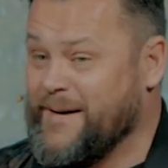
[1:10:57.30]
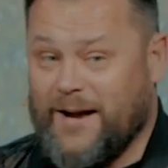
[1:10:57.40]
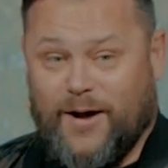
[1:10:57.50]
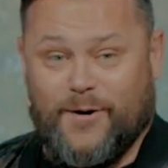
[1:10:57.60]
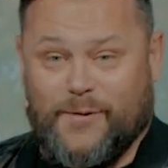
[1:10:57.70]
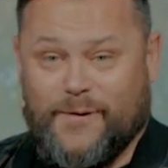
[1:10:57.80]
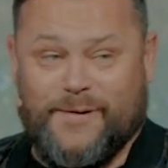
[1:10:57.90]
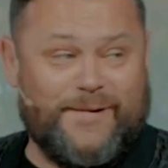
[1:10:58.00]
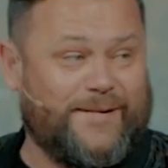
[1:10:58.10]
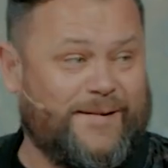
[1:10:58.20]
Hello.
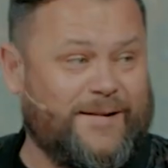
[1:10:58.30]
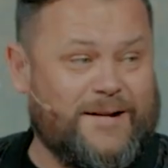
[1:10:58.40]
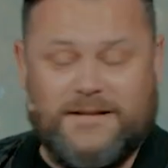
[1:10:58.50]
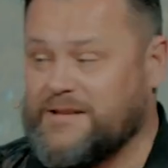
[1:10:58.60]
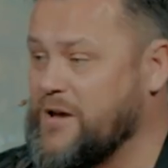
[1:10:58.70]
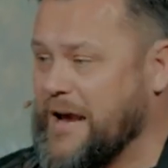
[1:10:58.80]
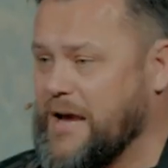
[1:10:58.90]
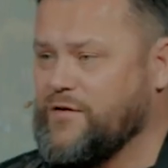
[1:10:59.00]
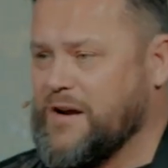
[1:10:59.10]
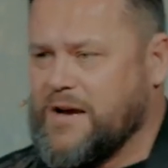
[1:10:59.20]
That's like
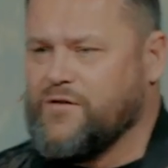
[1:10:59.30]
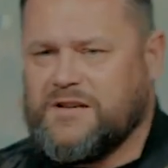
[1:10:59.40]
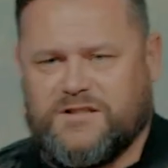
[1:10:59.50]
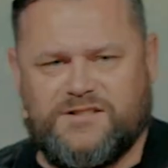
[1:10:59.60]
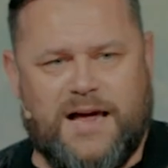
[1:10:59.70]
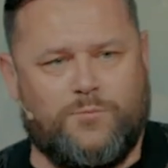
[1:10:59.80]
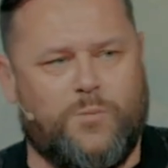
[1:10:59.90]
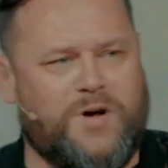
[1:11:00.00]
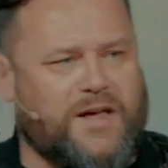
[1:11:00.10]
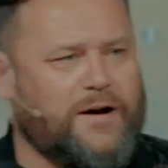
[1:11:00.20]
giving. Giving's the same.
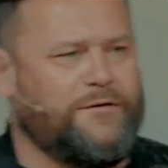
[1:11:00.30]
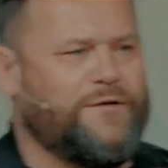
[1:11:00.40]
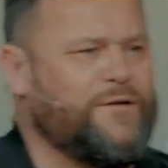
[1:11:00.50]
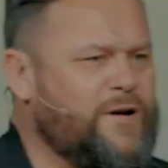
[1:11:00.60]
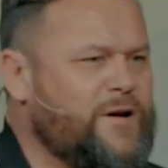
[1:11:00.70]
When we give,